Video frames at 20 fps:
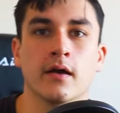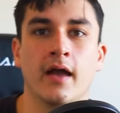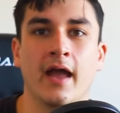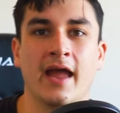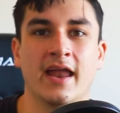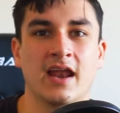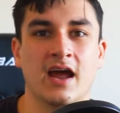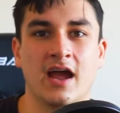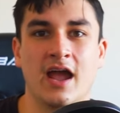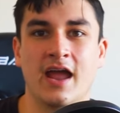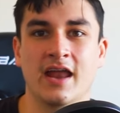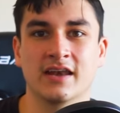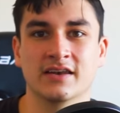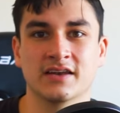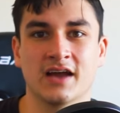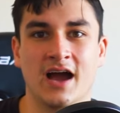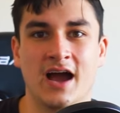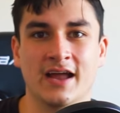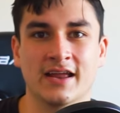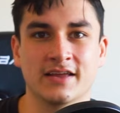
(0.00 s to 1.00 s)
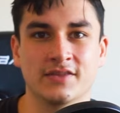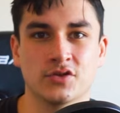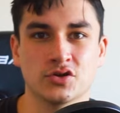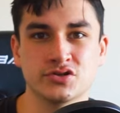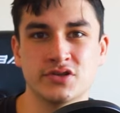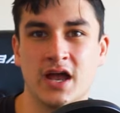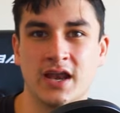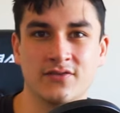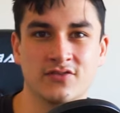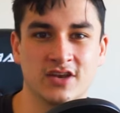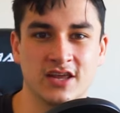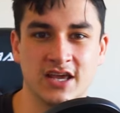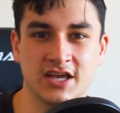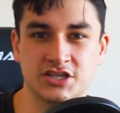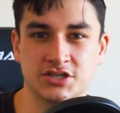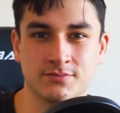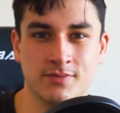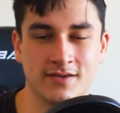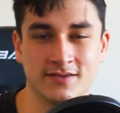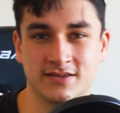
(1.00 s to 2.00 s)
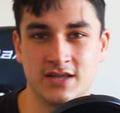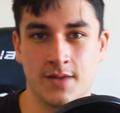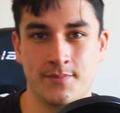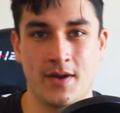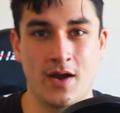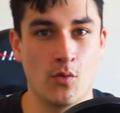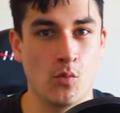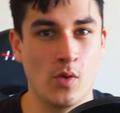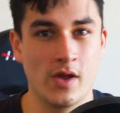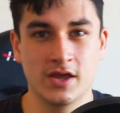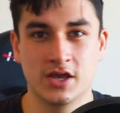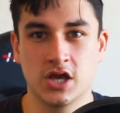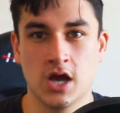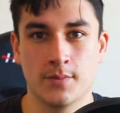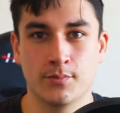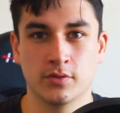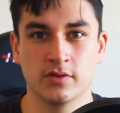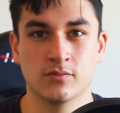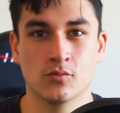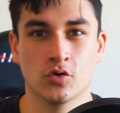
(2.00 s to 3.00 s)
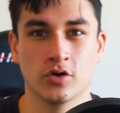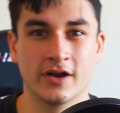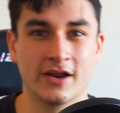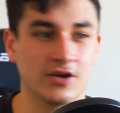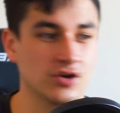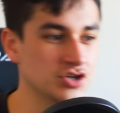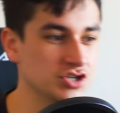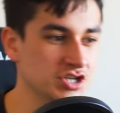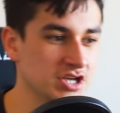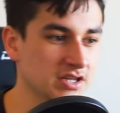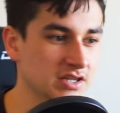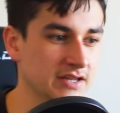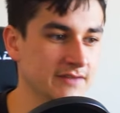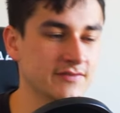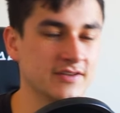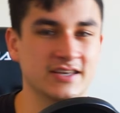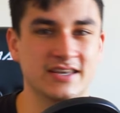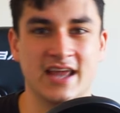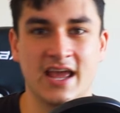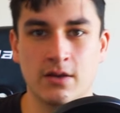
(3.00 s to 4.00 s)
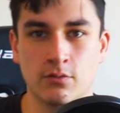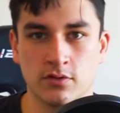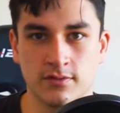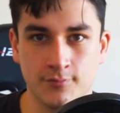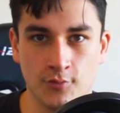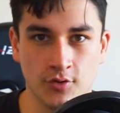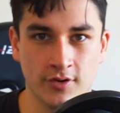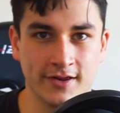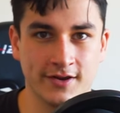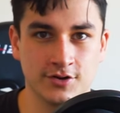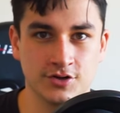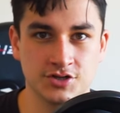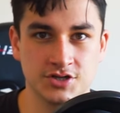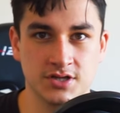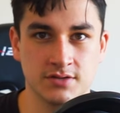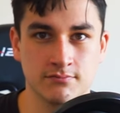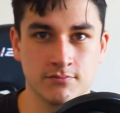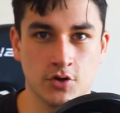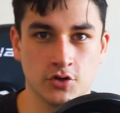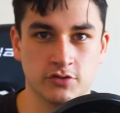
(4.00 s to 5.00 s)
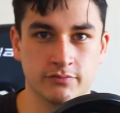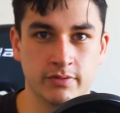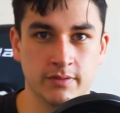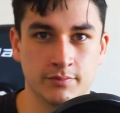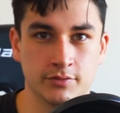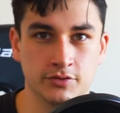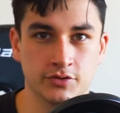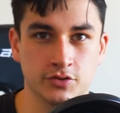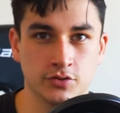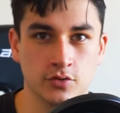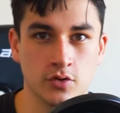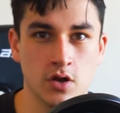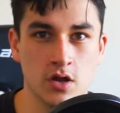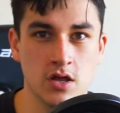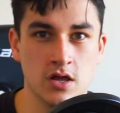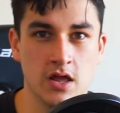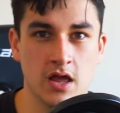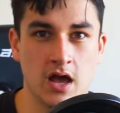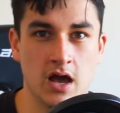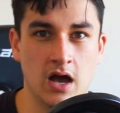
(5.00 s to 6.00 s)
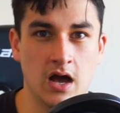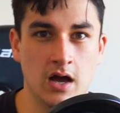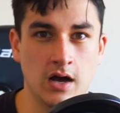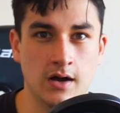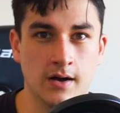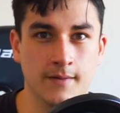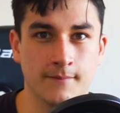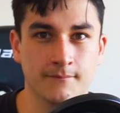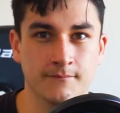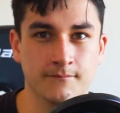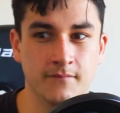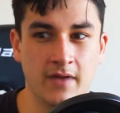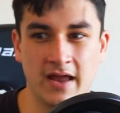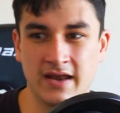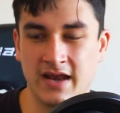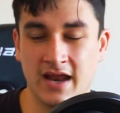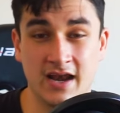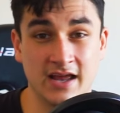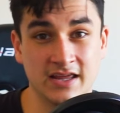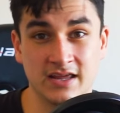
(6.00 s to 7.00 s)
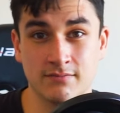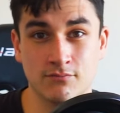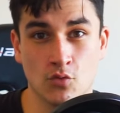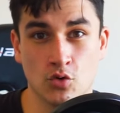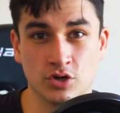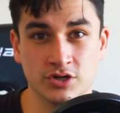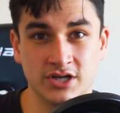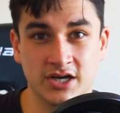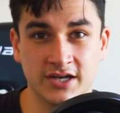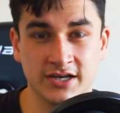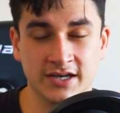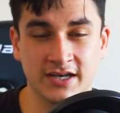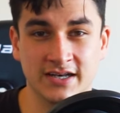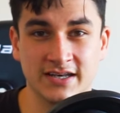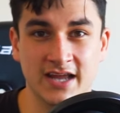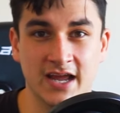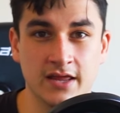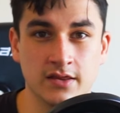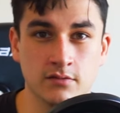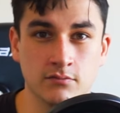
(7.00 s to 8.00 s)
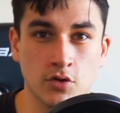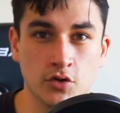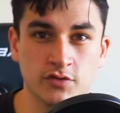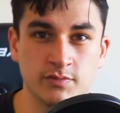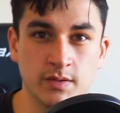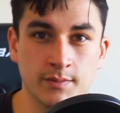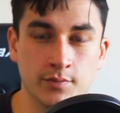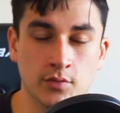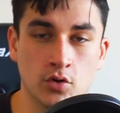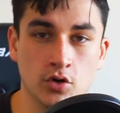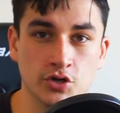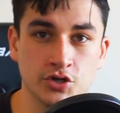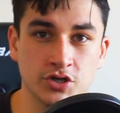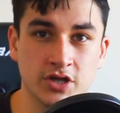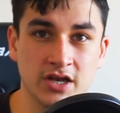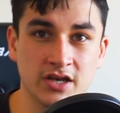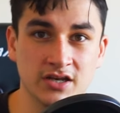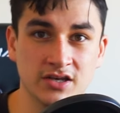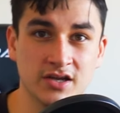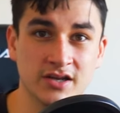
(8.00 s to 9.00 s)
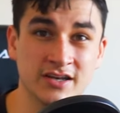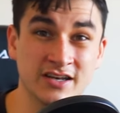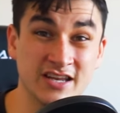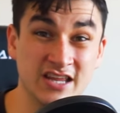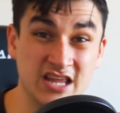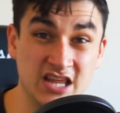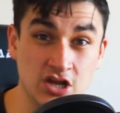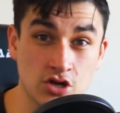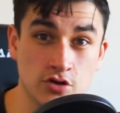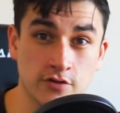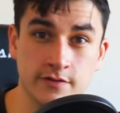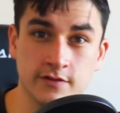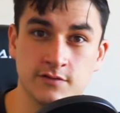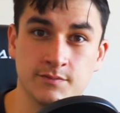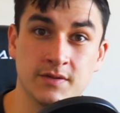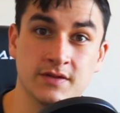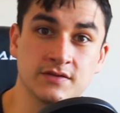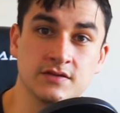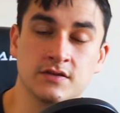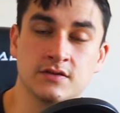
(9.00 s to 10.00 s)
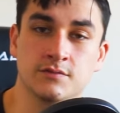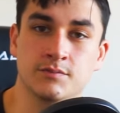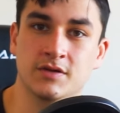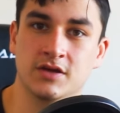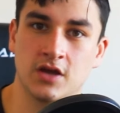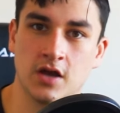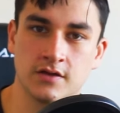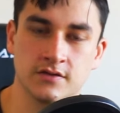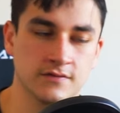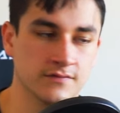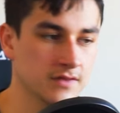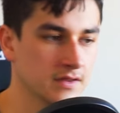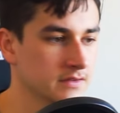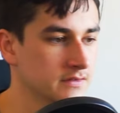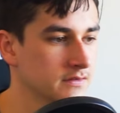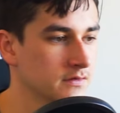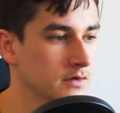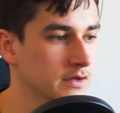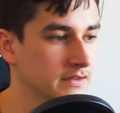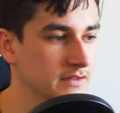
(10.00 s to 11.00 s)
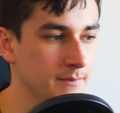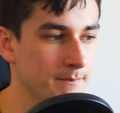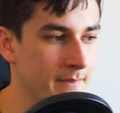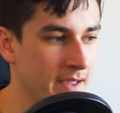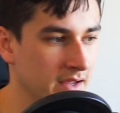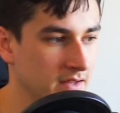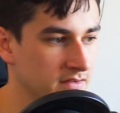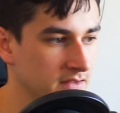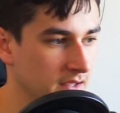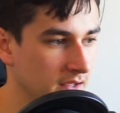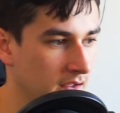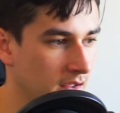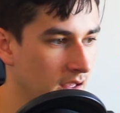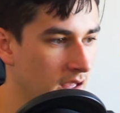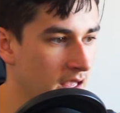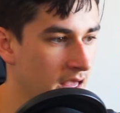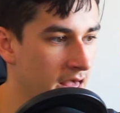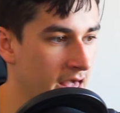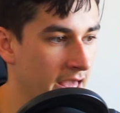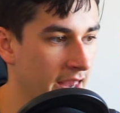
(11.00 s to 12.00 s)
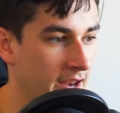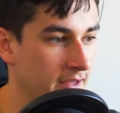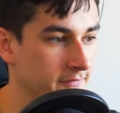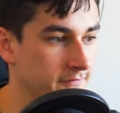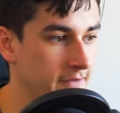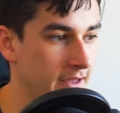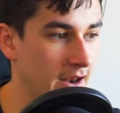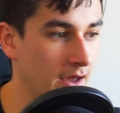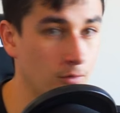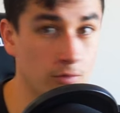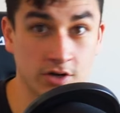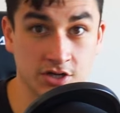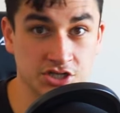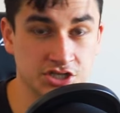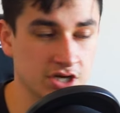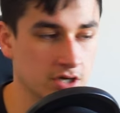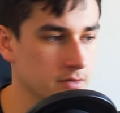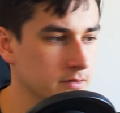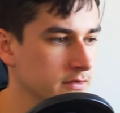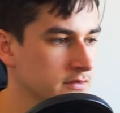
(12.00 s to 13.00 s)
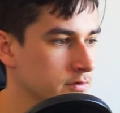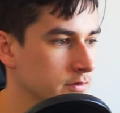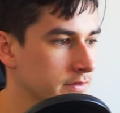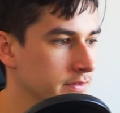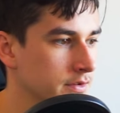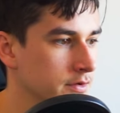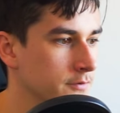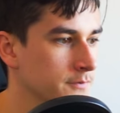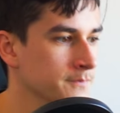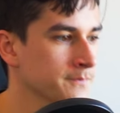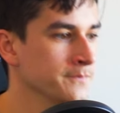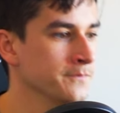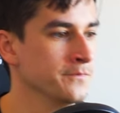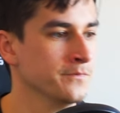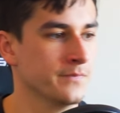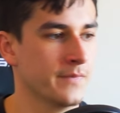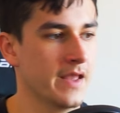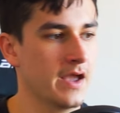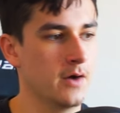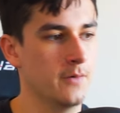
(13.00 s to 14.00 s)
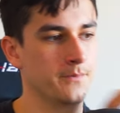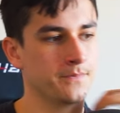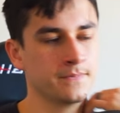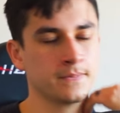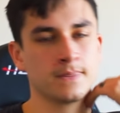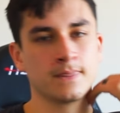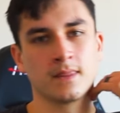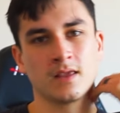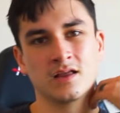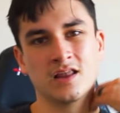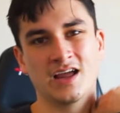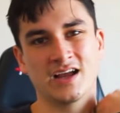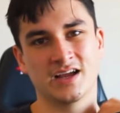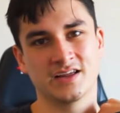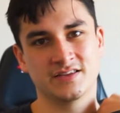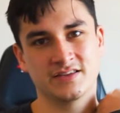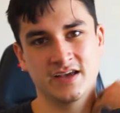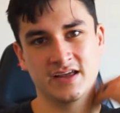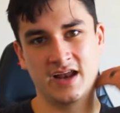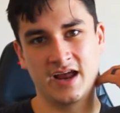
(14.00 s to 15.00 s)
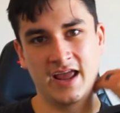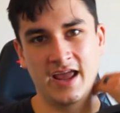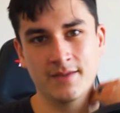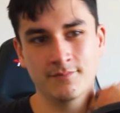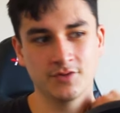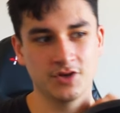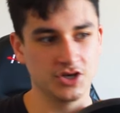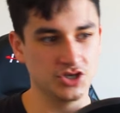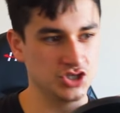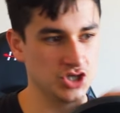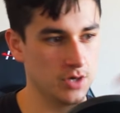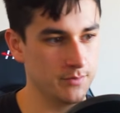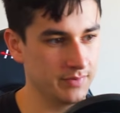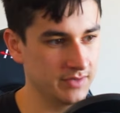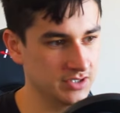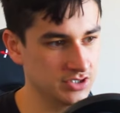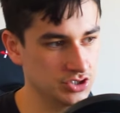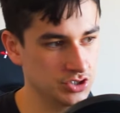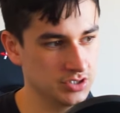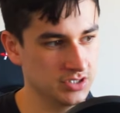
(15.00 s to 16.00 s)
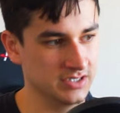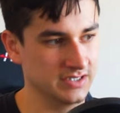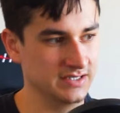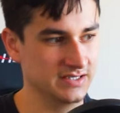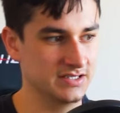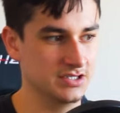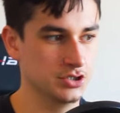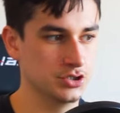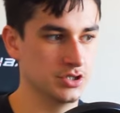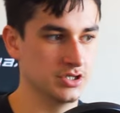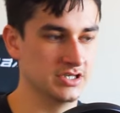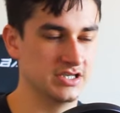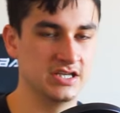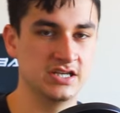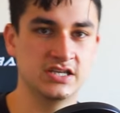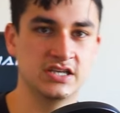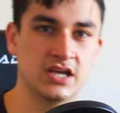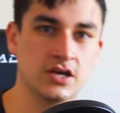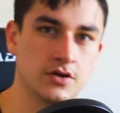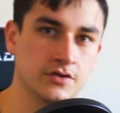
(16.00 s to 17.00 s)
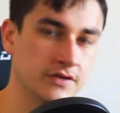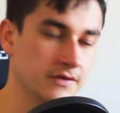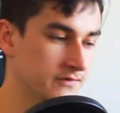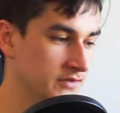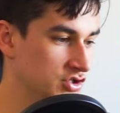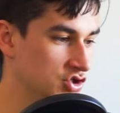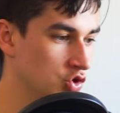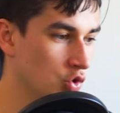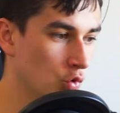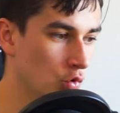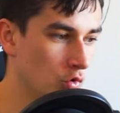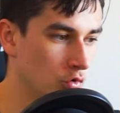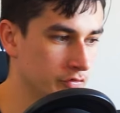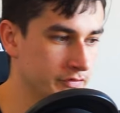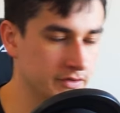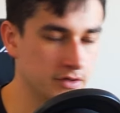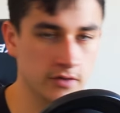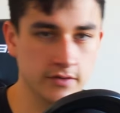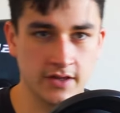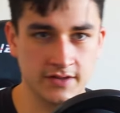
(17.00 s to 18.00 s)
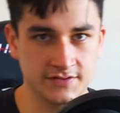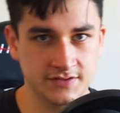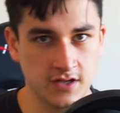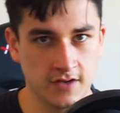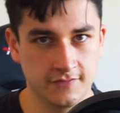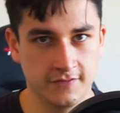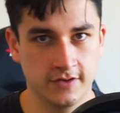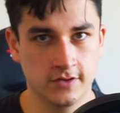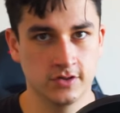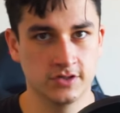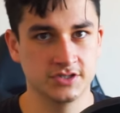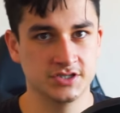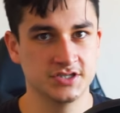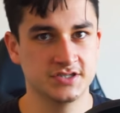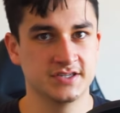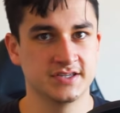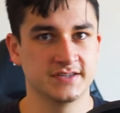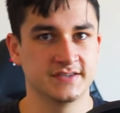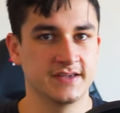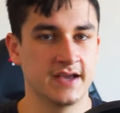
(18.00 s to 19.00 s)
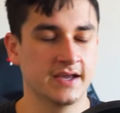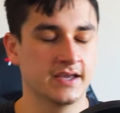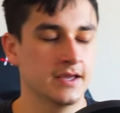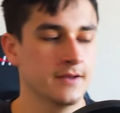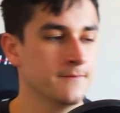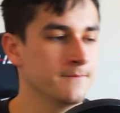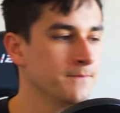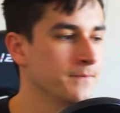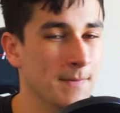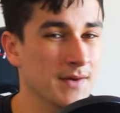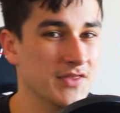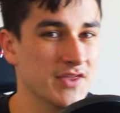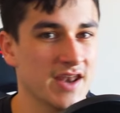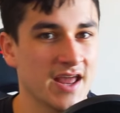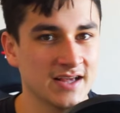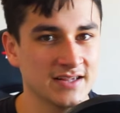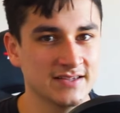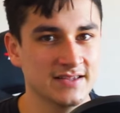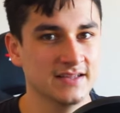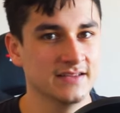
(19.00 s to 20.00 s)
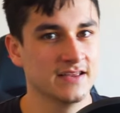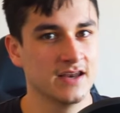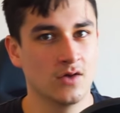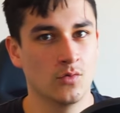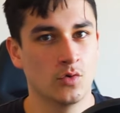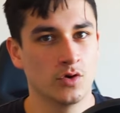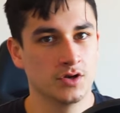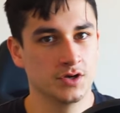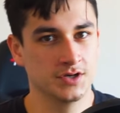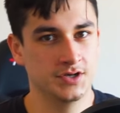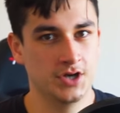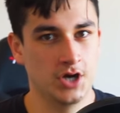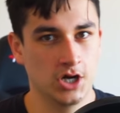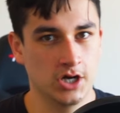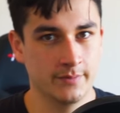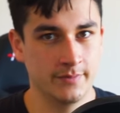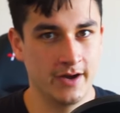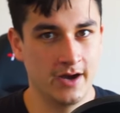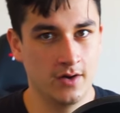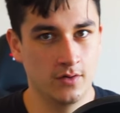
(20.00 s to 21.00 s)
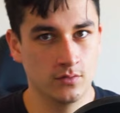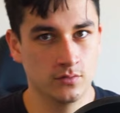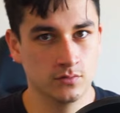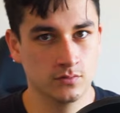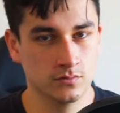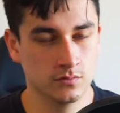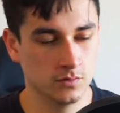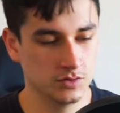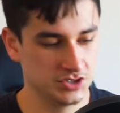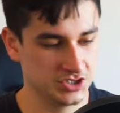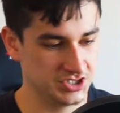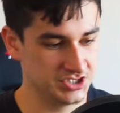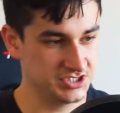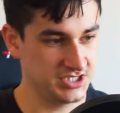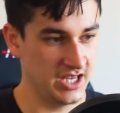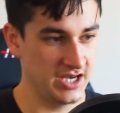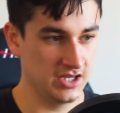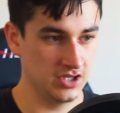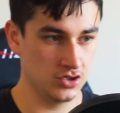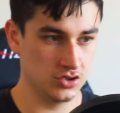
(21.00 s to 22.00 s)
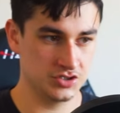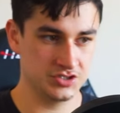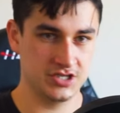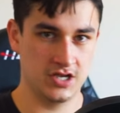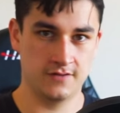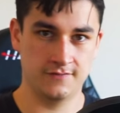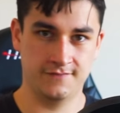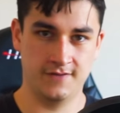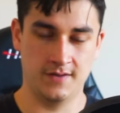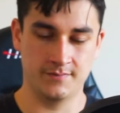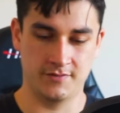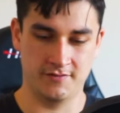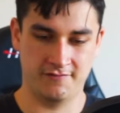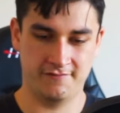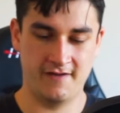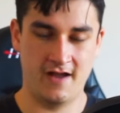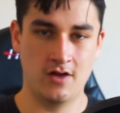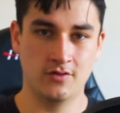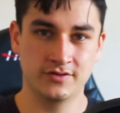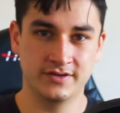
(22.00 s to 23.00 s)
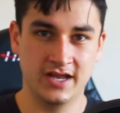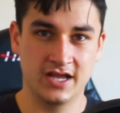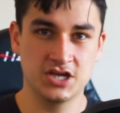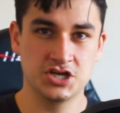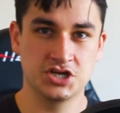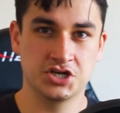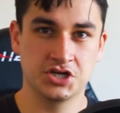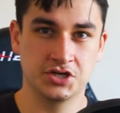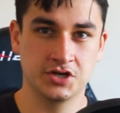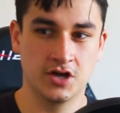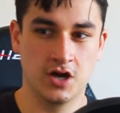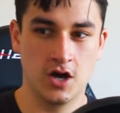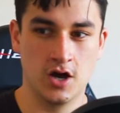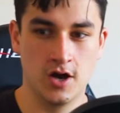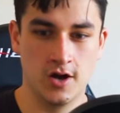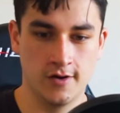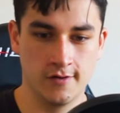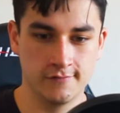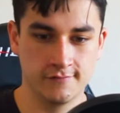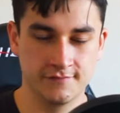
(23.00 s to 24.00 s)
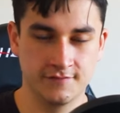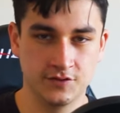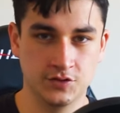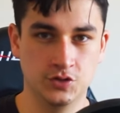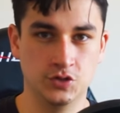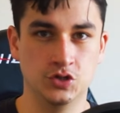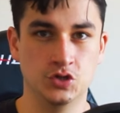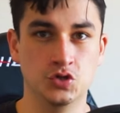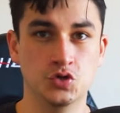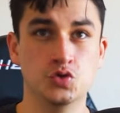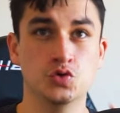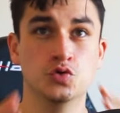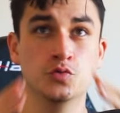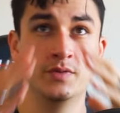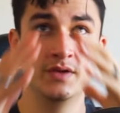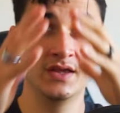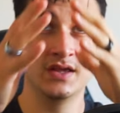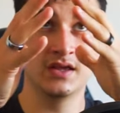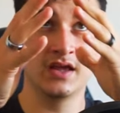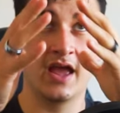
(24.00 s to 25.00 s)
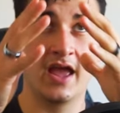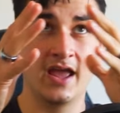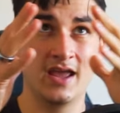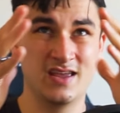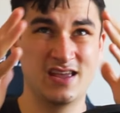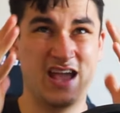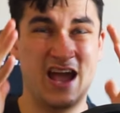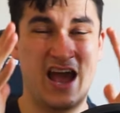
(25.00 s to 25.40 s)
And there's not even a hitch in my step. I wake up with more energy and leave the day with more energy than most people do. And I get more done in a day than most people are getting done in a year in this business because of this. It's amazing. And I want to share this with you. Now, like I said, I am going to jump into the details of the tools and all that stuff here in just a second. But the next thing that I wanted to talk about, which is setting yourself up, the foundation of you being an